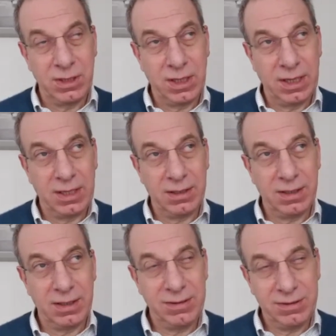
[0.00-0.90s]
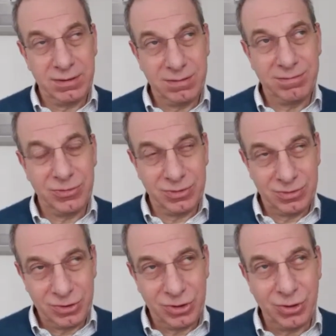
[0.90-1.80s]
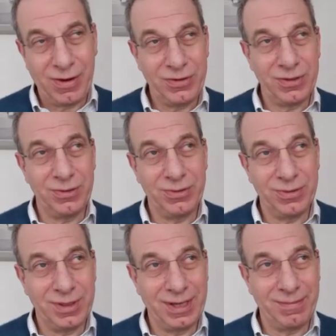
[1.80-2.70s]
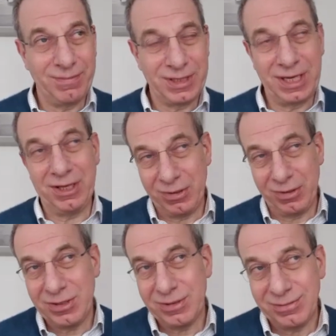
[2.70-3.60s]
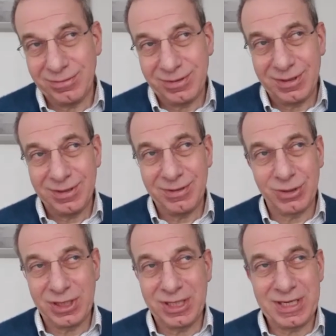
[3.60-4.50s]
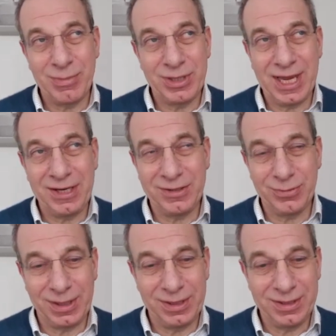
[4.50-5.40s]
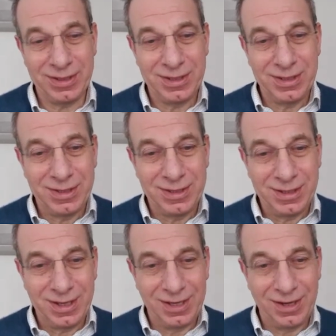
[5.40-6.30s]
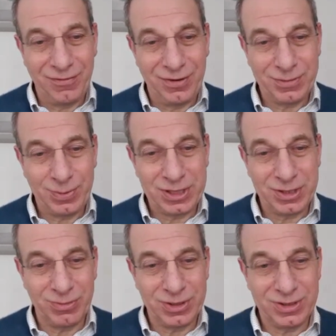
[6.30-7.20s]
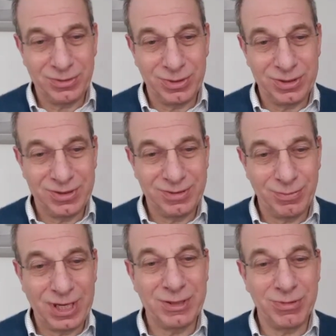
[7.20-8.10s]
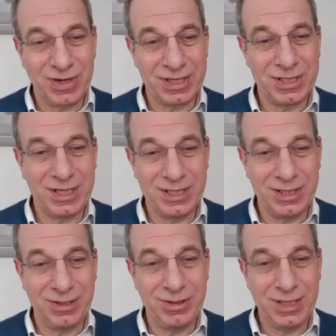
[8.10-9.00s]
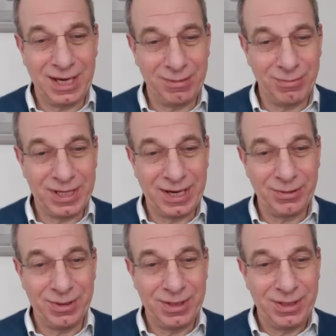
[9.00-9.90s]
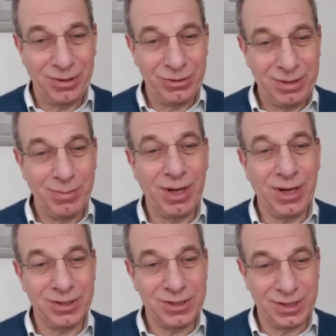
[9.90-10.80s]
I do have to say that, you know, was it December the 8th when our first patient was vaccinated in the UK, and we're now only in March.